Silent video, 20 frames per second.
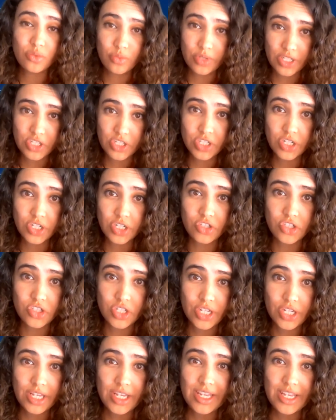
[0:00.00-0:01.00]
you can
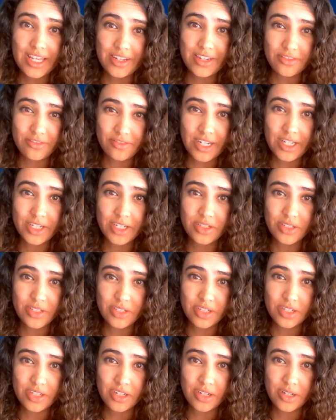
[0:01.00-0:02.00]
do the research
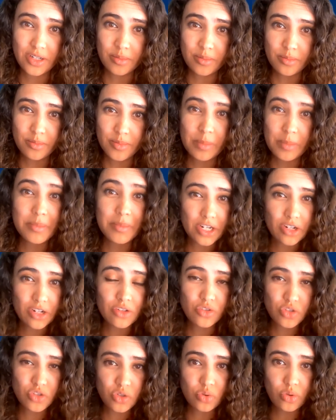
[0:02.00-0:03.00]
and find
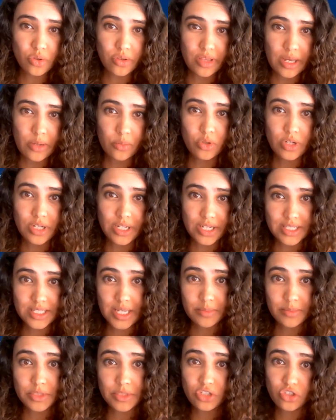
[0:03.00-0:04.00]
a medical
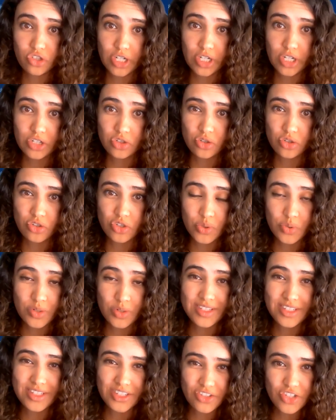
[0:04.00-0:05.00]
school that would
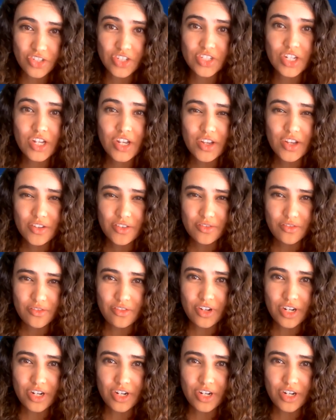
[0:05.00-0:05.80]
accept international students.